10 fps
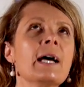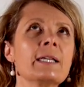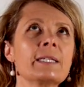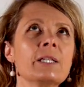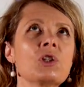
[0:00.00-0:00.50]
a
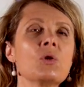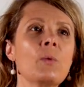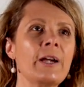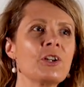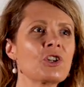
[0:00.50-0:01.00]

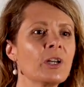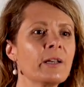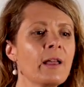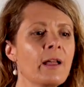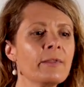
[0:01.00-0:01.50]

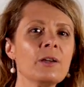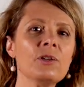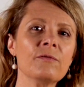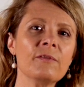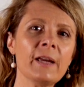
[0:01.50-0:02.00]
situation that
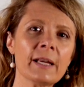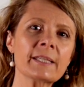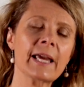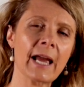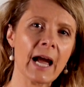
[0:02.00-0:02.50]
you've needed
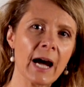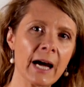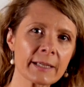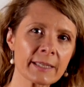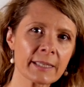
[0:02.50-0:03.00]
to
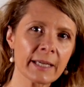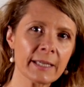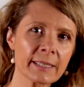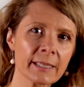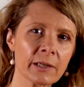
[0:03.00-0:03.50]
harness
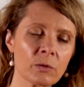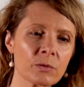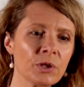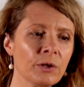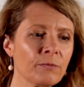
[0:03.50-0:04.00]
these
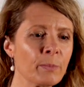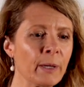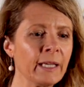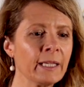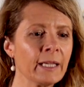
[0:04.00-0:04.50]
skills. You've
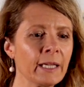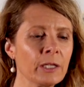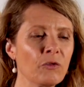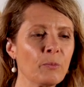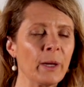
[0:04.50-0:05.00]

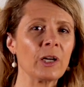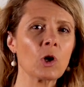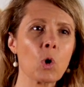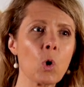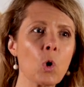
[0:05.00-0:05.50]

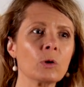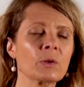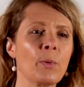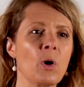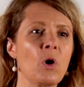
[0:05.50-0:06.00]
been
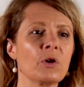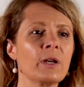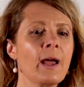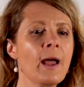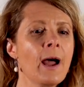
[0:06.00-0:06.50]
called
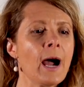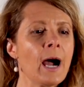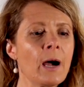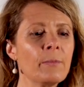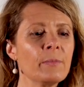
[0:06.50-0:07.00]
upon
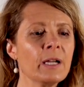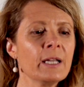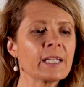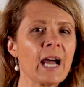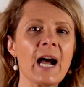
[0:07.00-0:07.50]

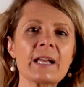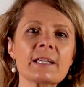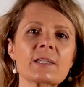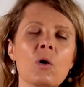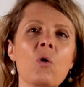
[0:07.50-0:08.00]
to
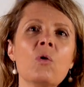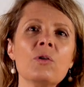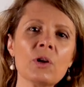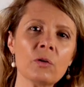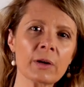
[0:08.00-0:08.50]
harness all
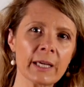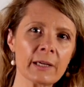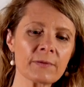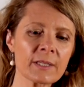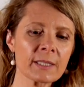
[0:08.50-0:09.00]
your
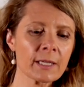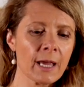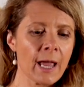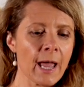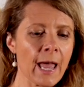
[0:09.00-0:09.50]
gifts
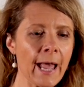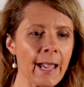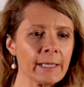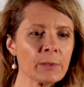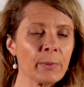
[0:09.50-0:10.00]

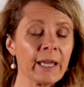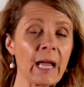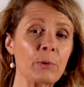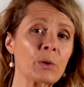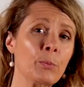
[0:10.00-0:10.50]
and being
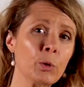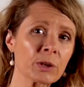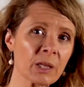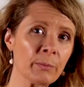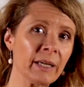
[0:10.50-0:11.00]
able to
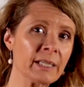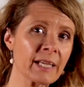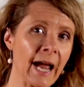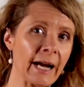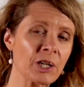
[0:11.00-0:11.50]
put them
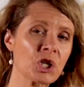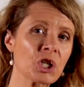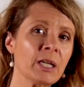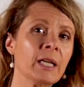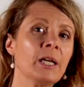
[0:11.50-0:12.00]
into
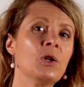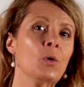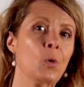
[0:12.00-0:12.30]
action in